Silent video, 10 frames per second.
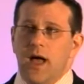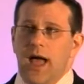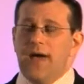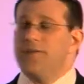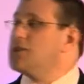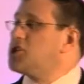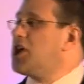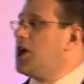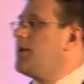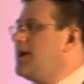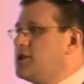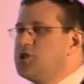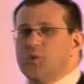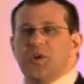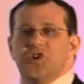having to go in and
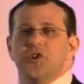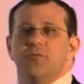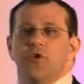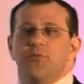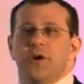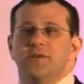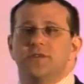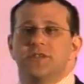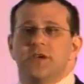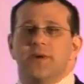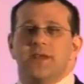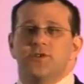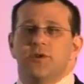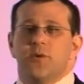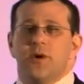switch on more processing when
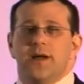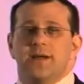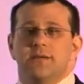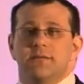it's required.